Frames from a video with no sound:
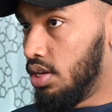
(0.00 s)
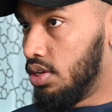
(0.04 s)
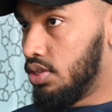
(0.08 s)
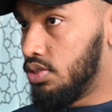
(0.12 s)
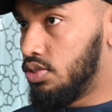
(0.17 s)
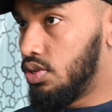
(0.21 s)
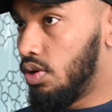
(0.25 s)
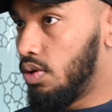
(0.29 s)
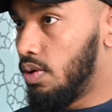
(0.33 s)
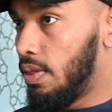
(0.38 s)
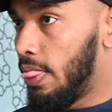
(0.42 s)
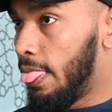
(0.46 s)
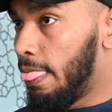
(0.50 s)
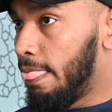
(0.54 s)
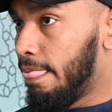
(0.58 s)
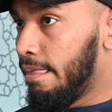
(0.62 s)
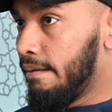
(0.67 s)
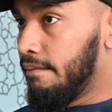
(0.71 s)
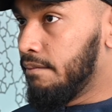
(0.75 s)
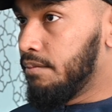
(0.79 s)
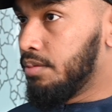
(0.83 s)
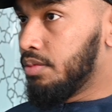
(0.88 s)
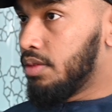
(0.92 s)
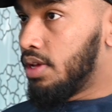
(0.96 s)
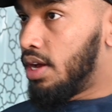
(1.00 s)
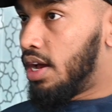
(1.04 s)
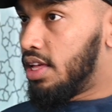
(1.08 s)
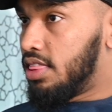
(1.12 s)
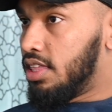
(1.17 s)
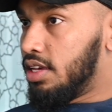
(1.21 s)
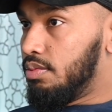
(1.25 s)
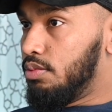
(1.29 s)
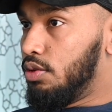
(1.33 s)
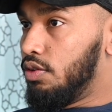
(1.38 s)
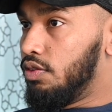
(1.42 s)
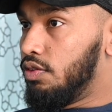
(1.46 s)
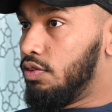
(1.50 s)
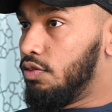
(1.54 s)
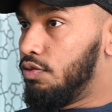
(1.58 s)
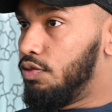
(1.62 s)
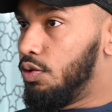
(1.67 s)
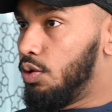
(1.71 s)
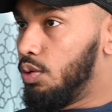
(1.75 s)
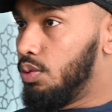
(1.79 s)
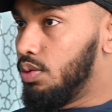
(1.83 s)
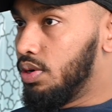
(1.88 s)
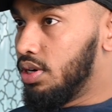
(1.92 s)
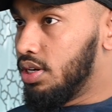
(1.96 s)
So I think moving
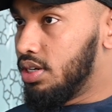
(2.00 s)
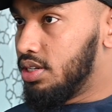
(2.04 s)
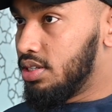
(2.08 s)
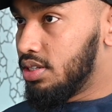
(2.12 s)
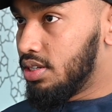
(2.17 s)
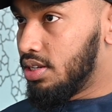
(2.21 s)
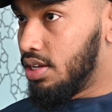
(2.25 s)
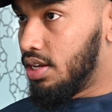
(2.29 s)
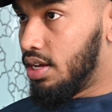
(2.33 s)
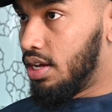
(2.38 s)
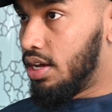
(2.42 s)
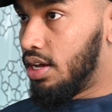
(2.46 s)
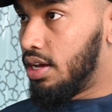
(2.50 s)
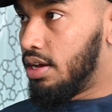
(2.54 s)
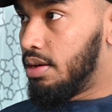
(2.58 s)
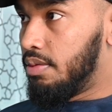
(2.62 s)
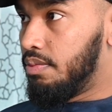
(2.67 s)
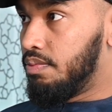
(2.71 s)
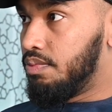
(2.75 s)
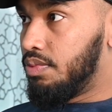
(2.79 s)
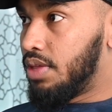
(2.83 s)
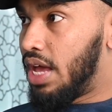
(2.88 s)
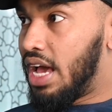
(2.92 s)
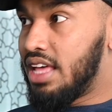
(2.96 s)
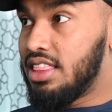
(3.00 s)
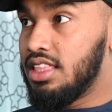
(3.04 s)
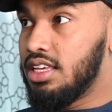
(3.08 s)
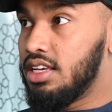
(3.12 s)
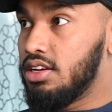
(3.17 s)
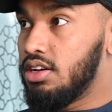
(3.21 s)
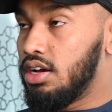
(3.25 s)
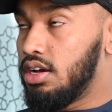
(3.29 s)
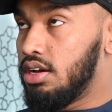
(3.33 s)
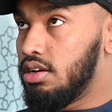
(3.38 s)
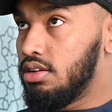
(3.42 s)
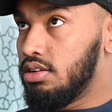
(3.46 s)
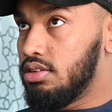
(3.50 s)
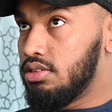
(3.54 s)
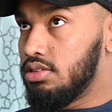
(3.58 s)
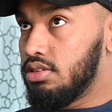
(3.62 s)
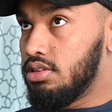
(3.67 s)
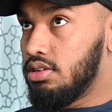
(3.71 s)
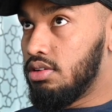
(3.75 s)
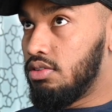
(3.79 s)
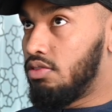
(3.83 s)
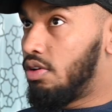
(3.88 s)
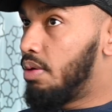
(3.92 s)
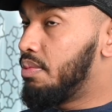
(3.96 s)
forward, I think
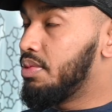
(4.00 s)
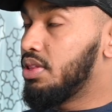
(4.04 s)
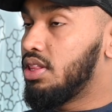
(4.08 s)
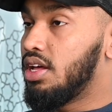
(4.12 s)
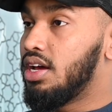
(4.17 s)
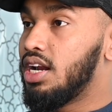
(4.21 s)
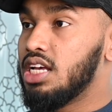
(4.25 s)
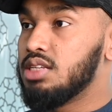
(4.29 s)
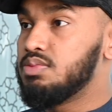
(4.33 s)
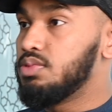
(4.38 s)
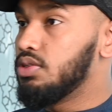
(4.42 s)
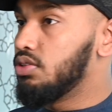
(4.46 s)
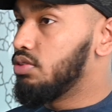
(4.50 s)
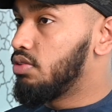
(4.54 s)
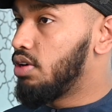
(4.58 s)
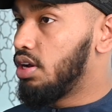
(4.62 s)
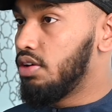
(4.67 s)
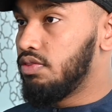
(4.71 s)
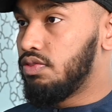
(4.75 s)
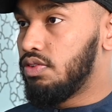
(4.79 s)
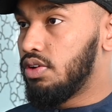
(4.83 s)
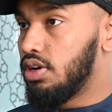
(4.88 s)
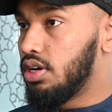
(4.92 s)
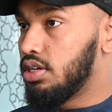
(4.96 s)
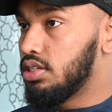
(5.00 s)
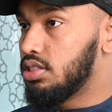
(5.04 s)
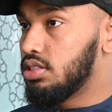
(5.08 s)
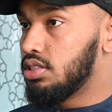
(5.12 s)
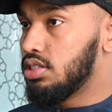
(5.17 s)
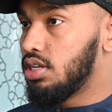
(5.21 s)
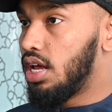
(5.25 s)
Ramadan has been great for us.